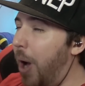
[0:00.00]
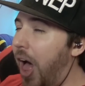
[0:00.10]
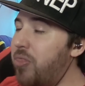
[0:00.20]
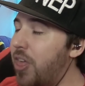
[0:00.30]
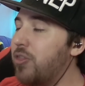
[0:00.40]

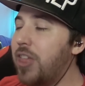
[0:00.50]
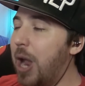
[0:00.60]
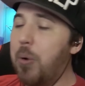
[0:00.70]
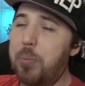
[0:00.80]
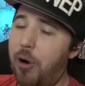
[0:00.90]
month,
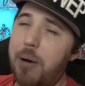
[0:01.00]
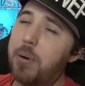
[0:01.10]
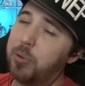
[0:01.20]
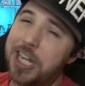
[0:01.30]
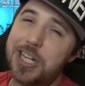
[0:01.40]
they would
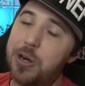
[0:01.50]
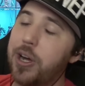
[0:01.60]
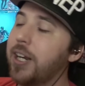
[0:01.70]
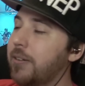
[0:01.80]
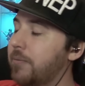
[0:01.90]
probably
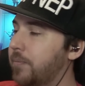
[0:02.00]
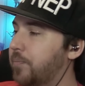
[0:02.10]
do it.